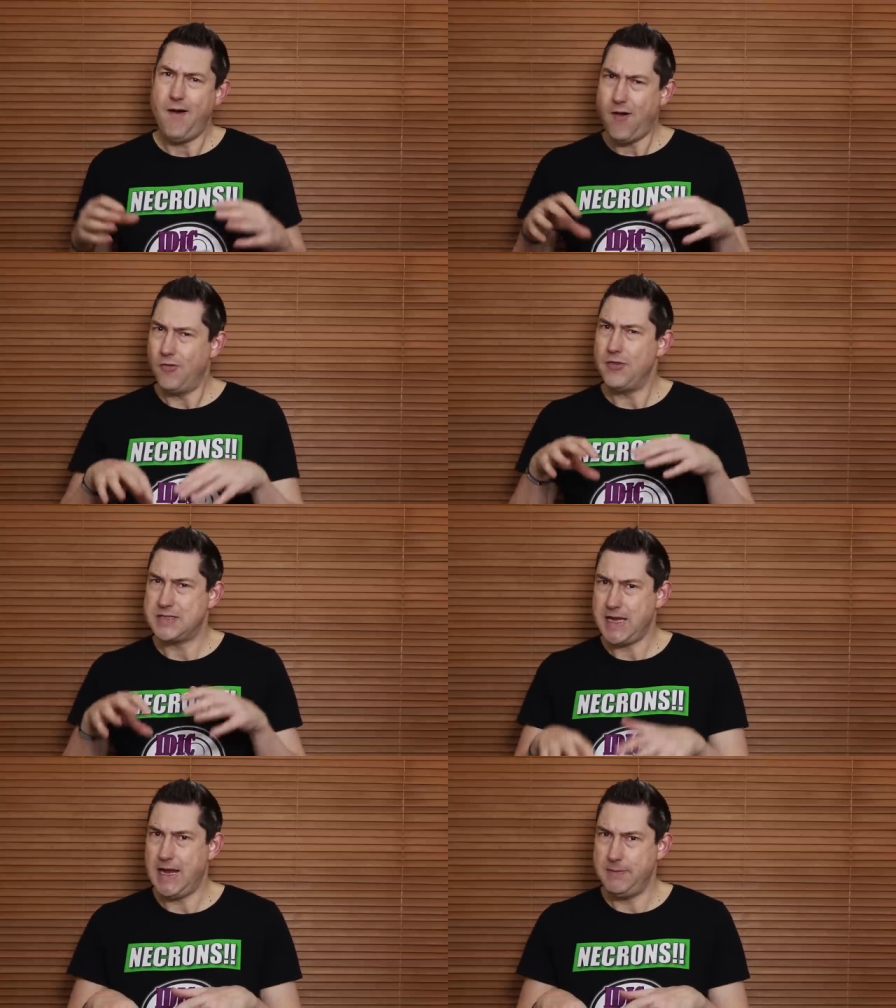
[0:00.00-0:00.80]
on the
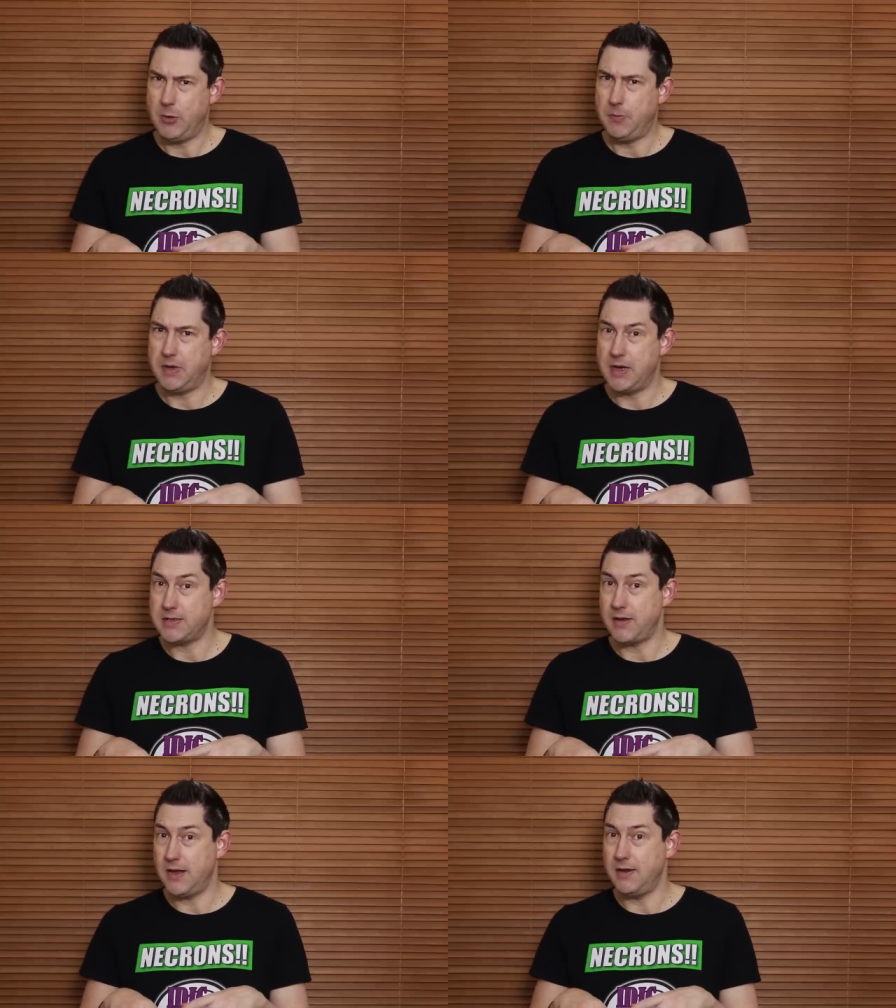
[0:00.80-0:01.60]
table
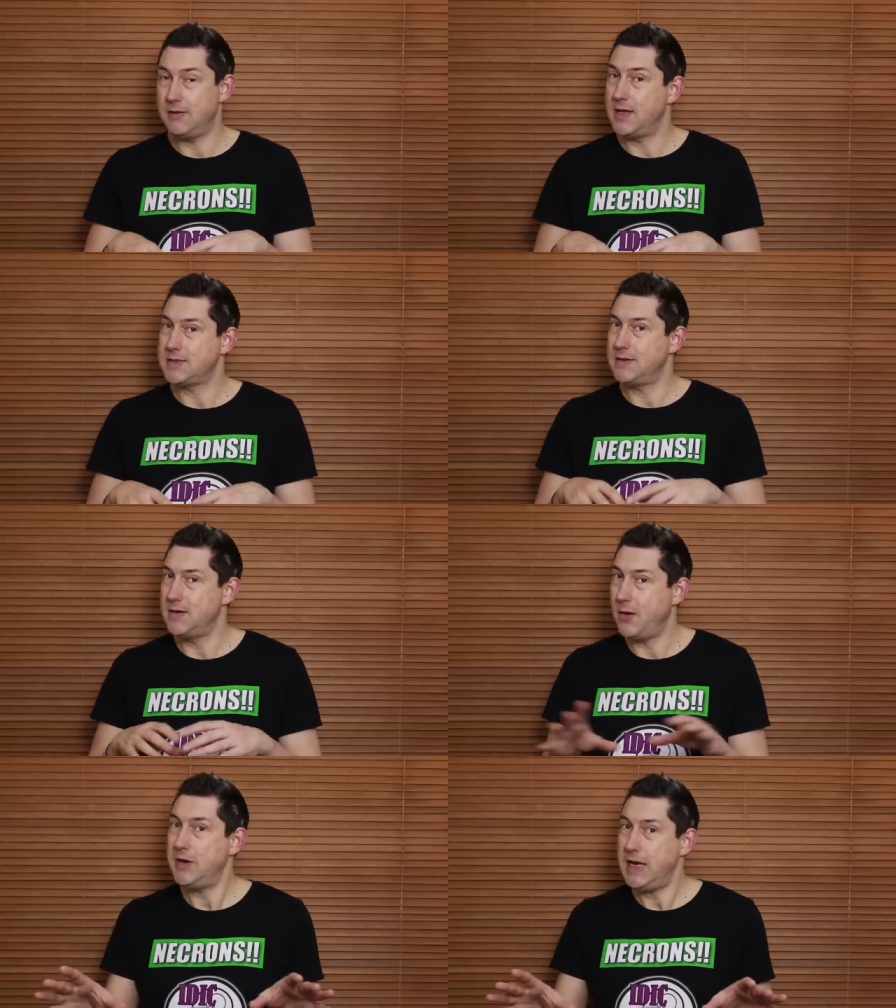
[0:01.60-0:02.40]
because I think there's
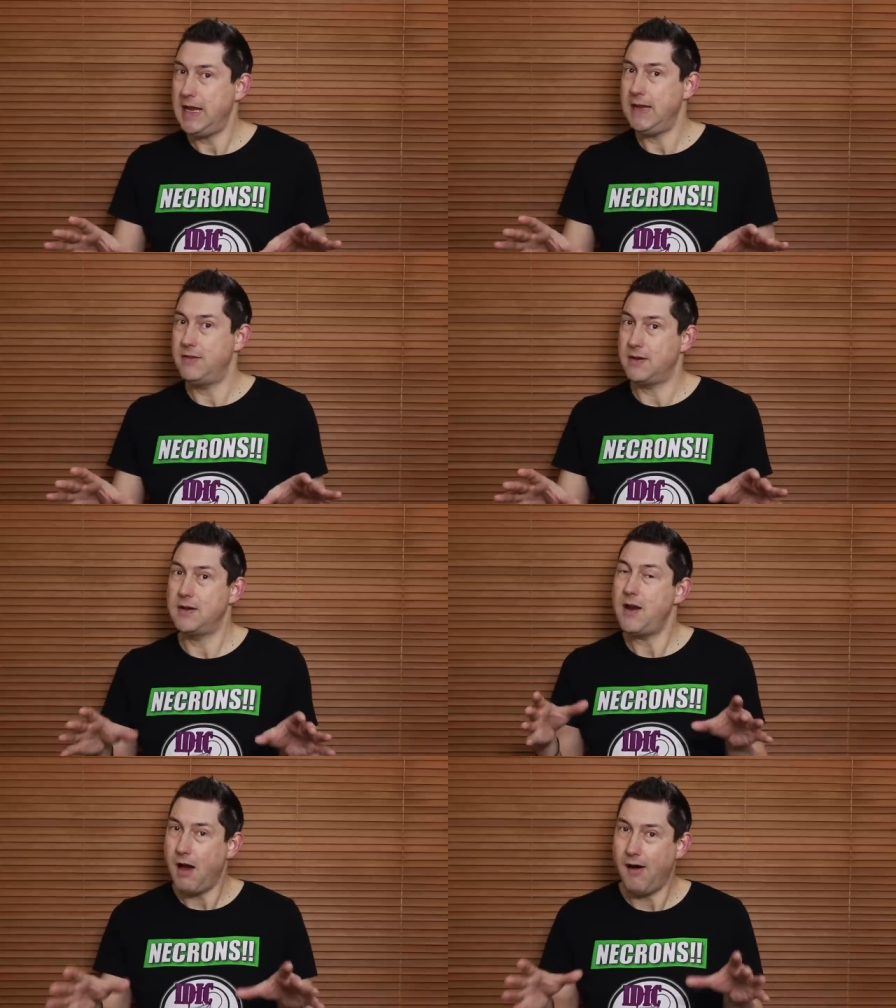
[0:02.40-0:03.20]
no one here that
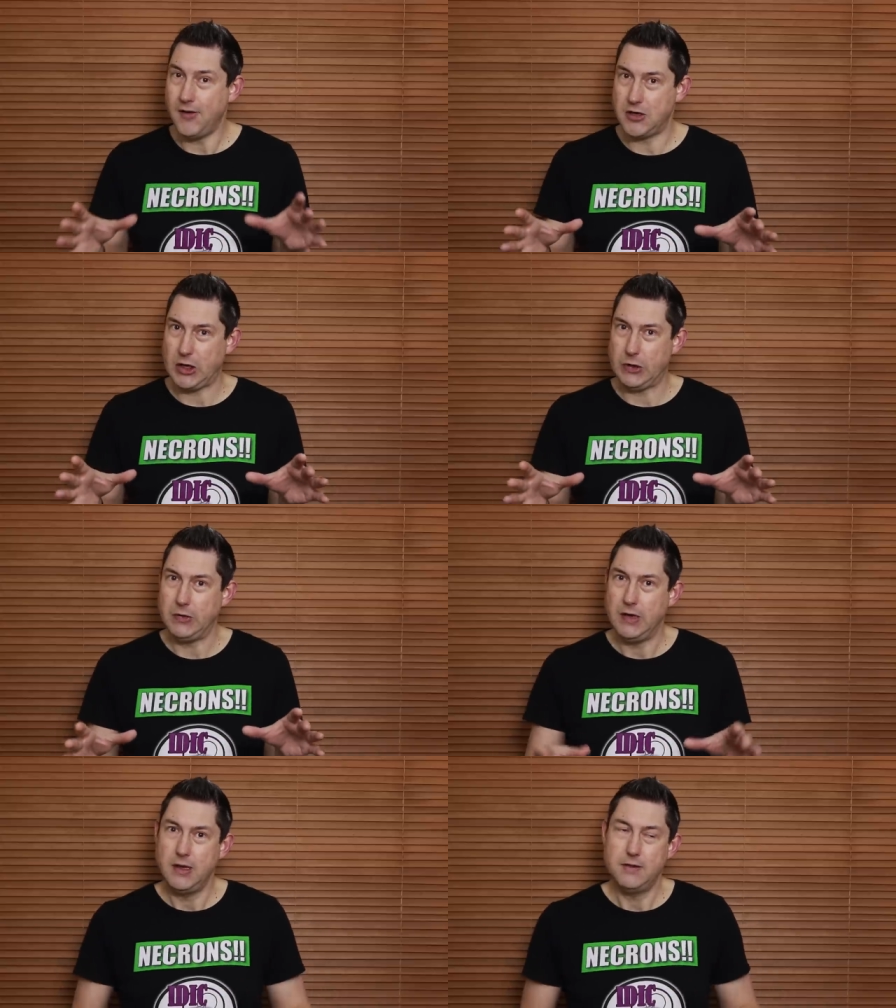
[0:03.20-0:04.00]
can argue